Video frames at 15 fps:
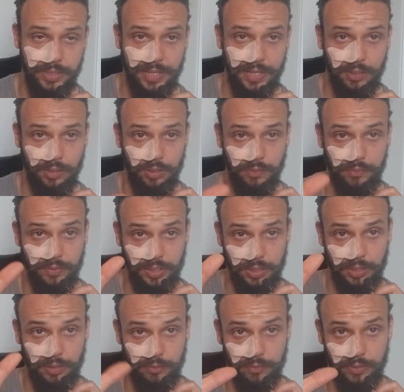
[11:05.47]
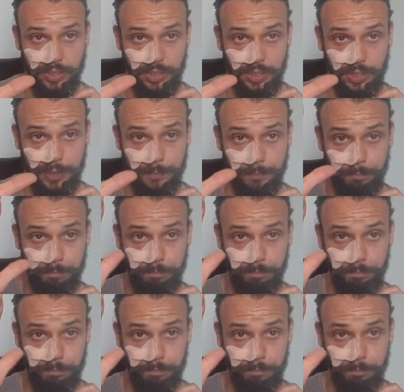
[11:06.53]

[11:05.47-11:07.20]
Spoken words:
that are very, very